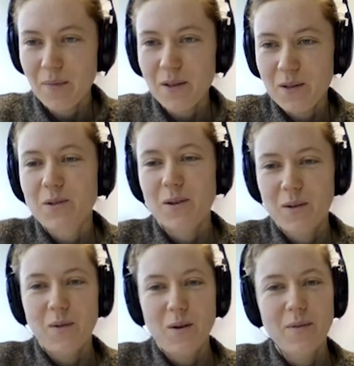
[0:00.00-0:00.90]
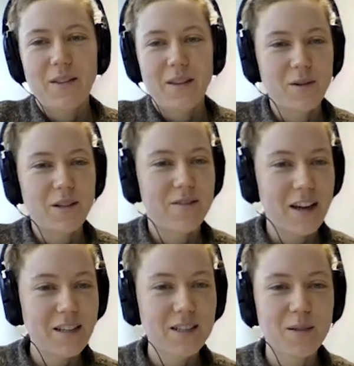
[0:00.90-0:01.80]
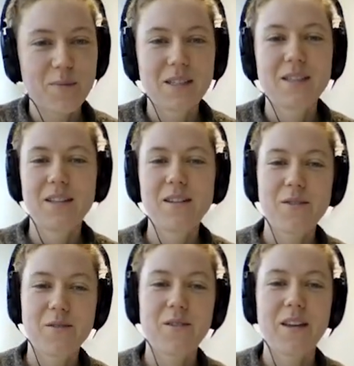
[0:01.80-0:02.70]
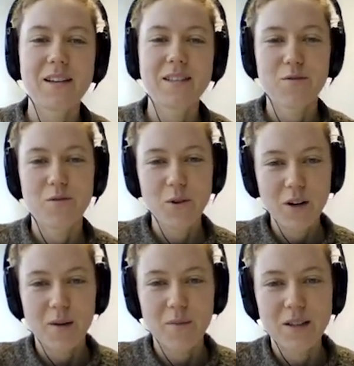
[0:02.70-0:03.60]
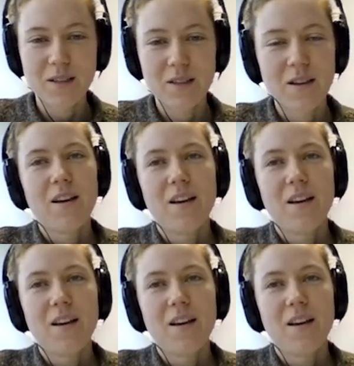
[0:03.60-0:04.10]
paper to talk more about their motivations, but still through the eyes of newcomers.